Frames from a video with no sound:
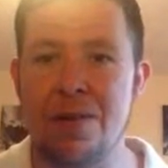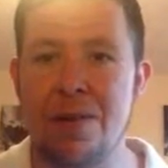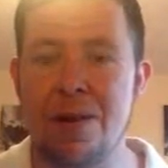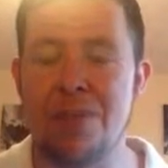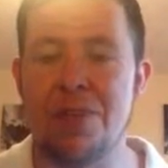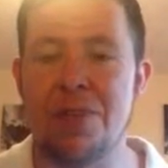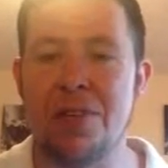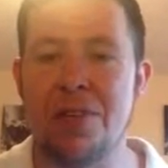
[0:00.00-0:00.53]

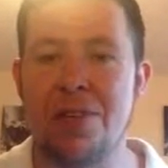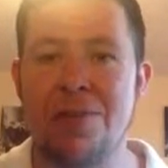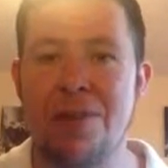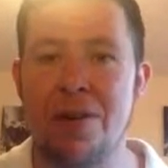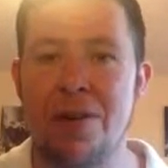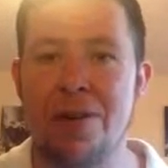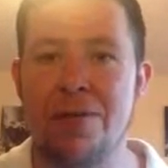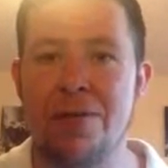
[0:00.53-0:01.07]
Come
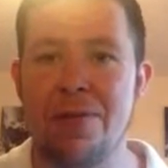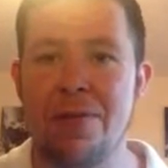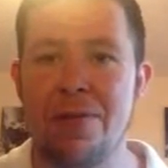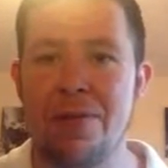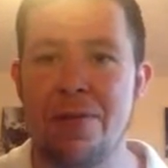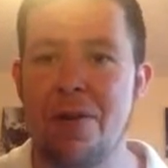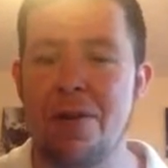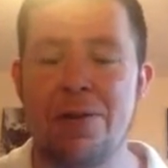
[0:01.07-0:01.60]
65,
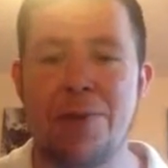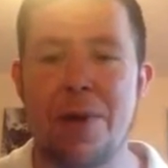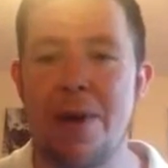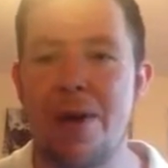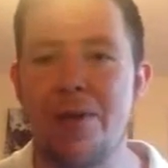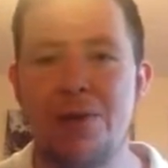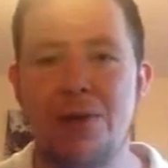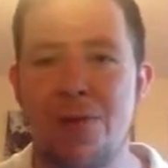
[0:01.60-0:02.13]
you've already
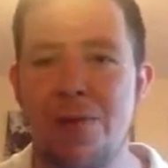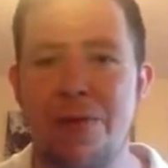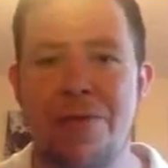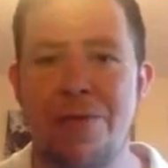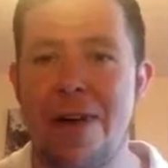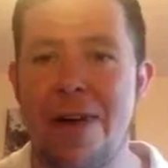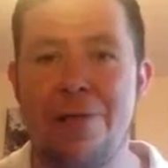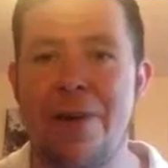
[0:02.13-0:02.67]
spent no time with your
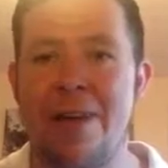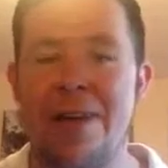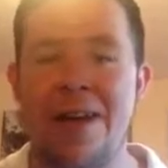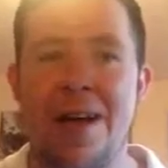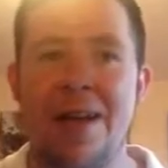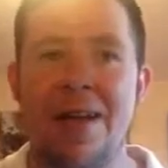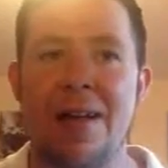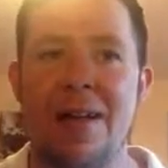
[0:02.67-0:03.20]
family and
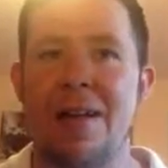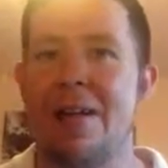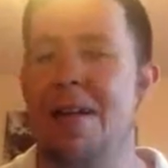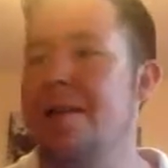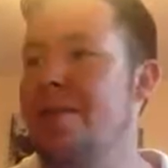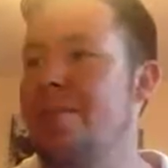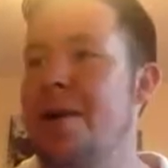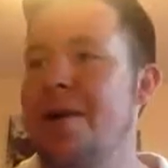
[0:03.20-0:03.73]
that,
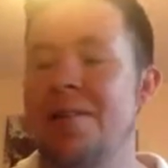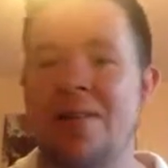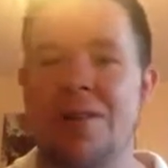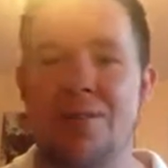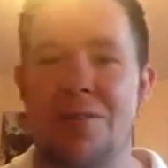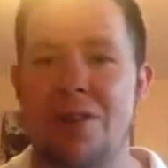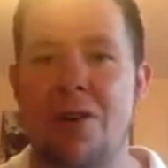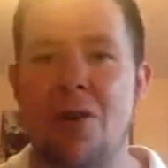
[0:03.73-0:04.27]
and your best
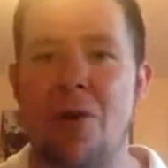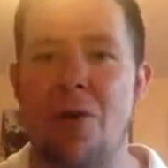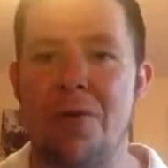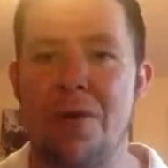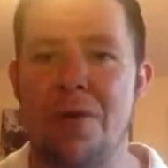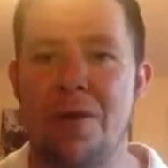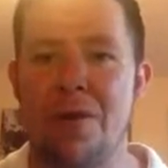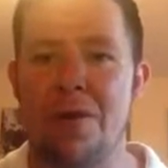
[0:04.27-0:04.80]
years are
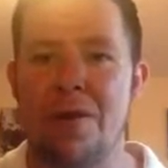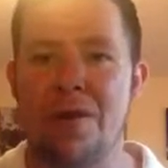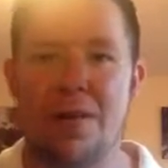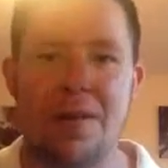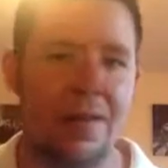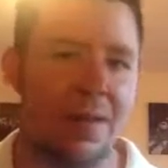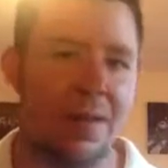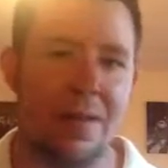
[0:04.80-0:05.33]
gone.
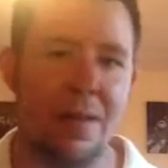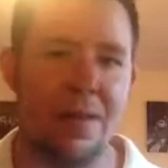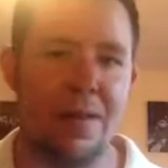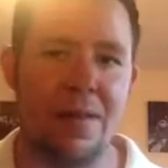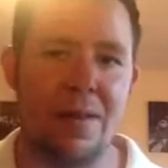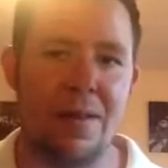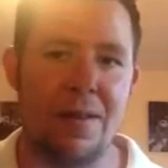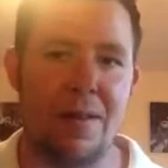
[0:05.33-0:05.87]

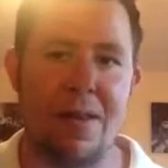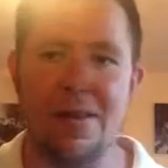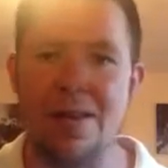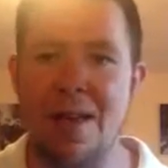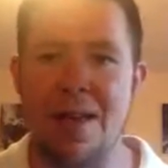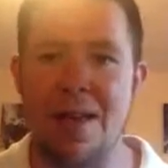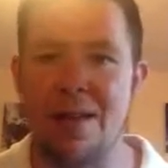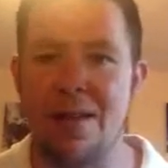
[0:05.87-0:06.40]
That's
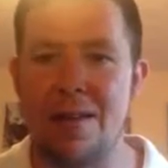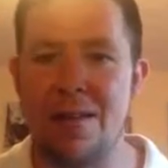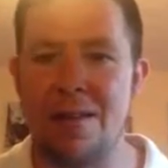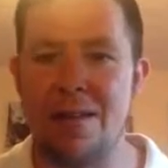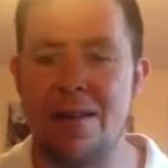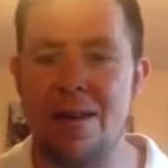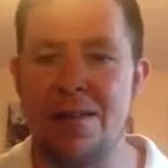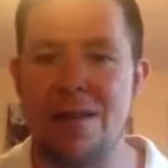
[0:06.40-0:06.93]
it.
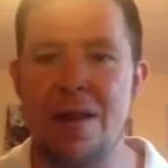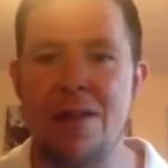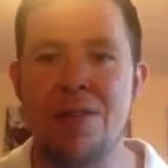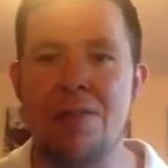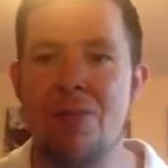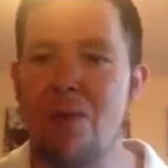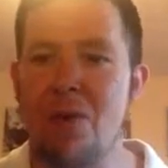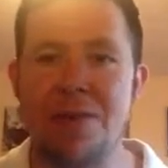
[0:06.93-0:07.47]
He's done
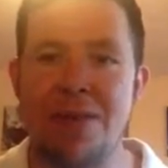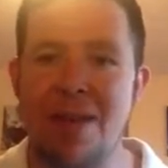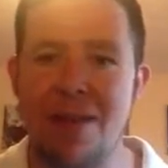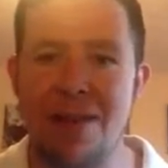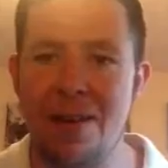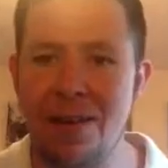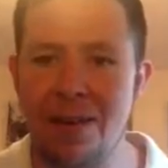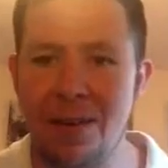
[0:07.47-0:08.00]
you right
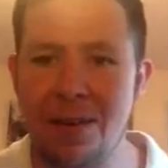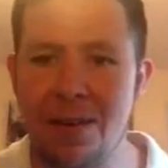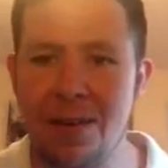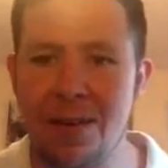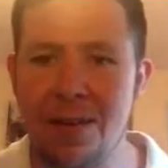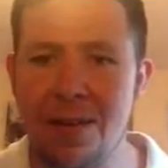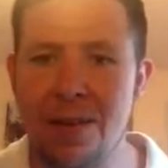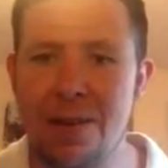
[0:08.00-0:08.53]
in.
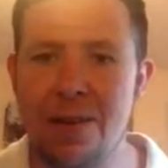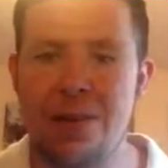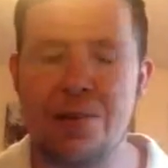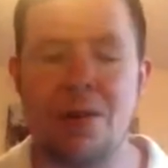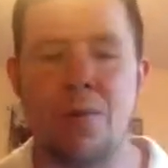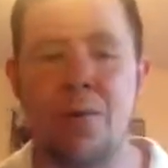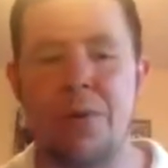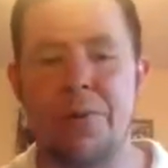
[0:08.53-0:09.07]

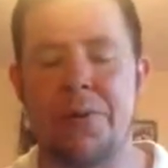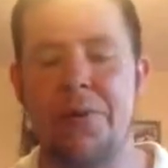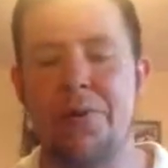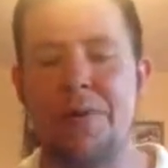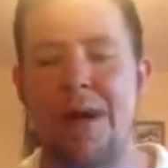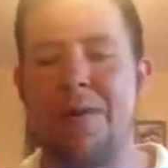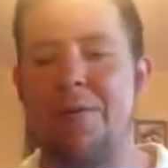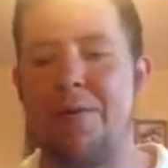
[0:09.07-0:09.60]
So what would I
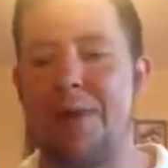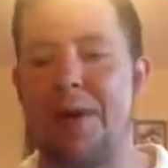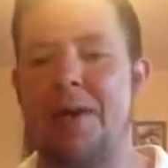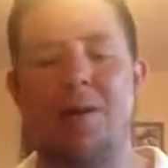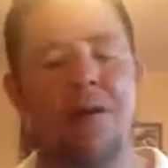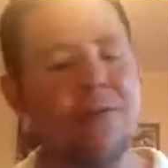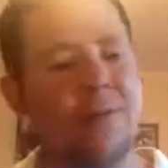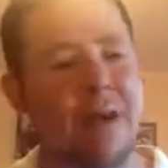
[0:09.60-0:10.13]
rather be?
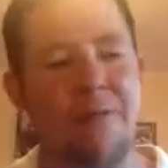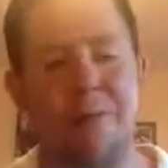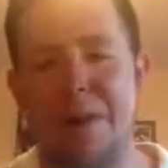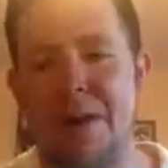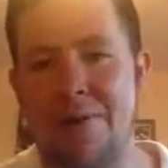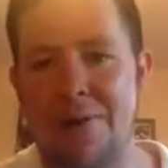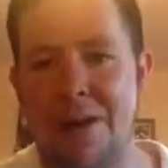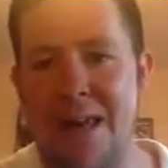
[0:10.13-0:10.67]
I'd rather
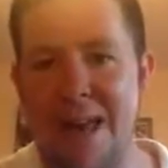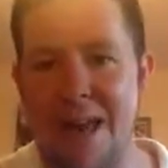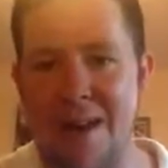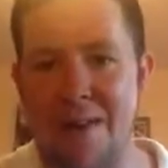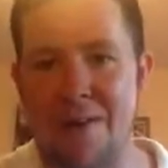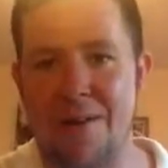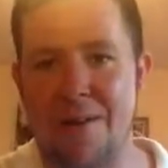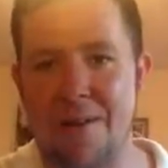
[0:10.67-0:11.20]
be over
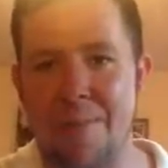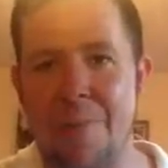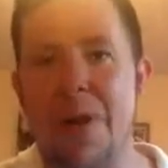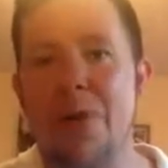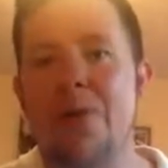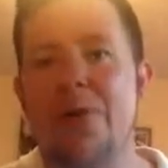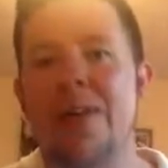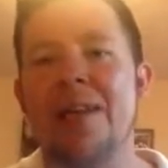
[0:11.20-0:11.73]
here
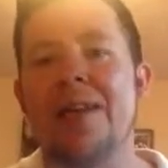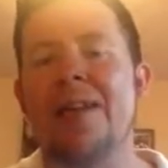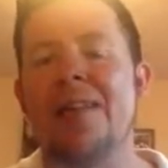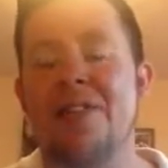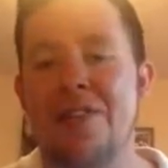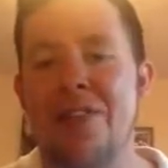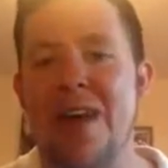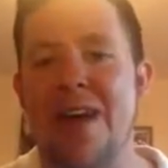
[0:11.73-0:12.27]
building
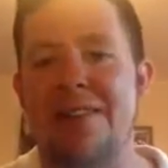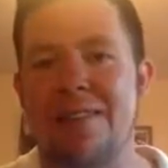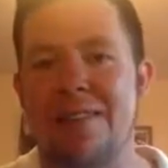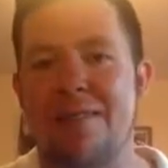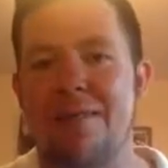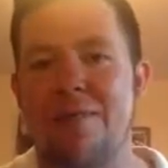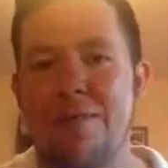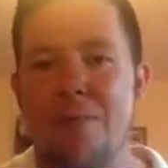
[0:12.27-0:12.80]

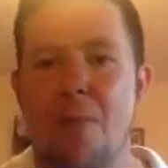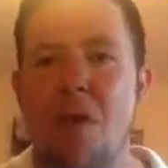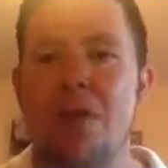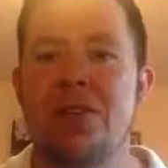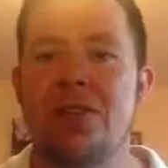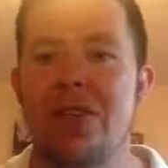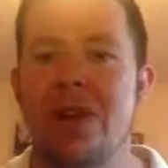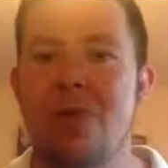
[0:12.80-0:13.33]
this for
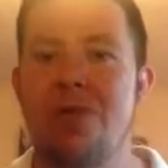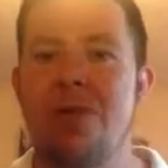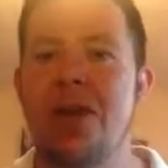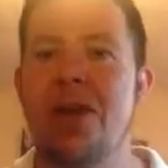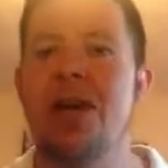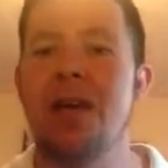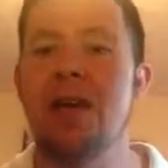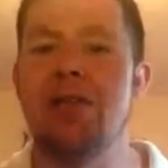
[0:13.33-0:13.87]
myself.
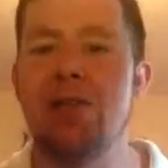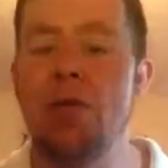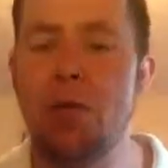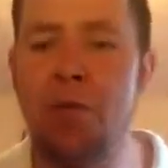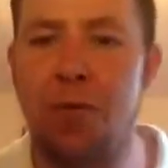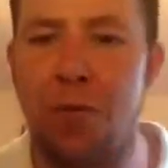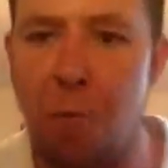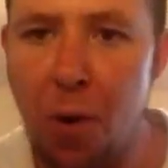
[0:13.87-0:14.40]
It's
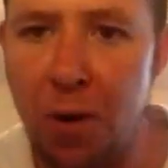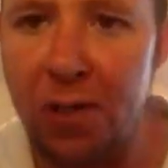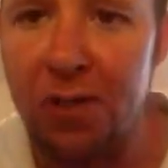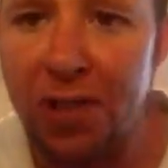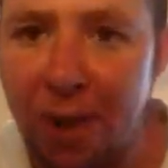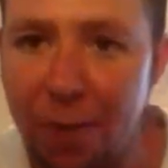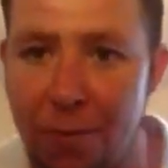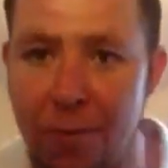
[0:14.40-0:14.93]
all for
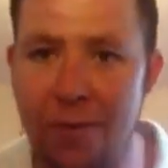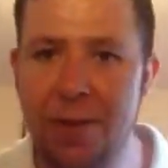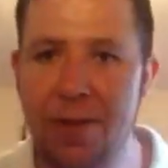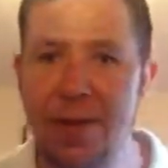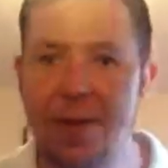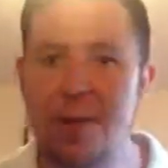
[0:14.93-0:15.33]
myself.